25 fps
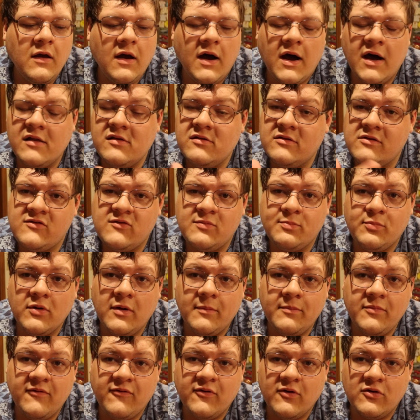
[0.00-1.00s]
Uh, let's
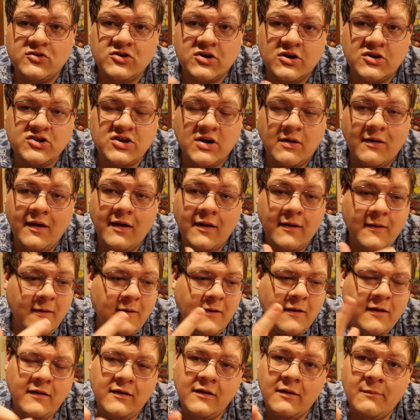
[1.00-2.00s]
pull up the flowchart, shall we?
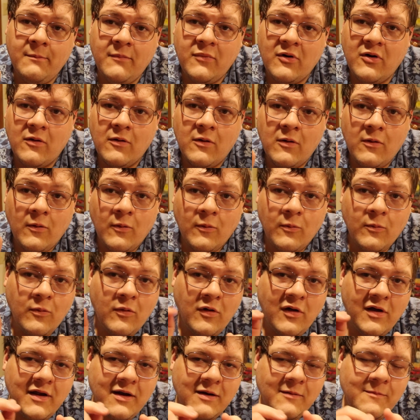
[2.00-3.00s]
Number
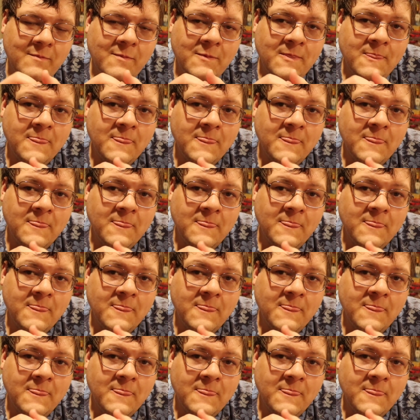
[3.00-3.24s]
one,